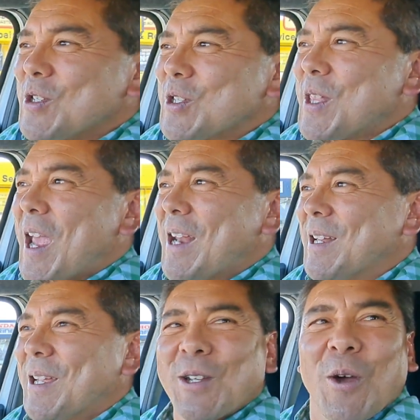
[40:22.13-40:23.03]
in the
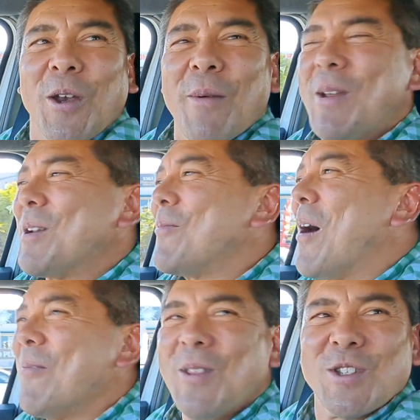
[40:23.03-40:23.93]
handling and dynamic
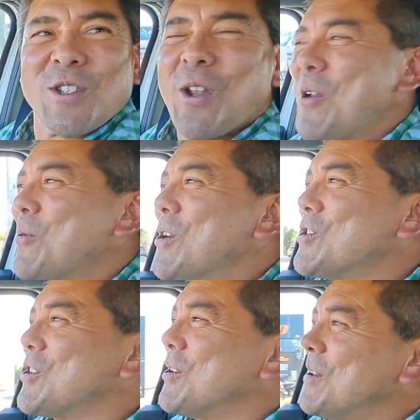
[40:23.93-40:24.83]
department. This is no question.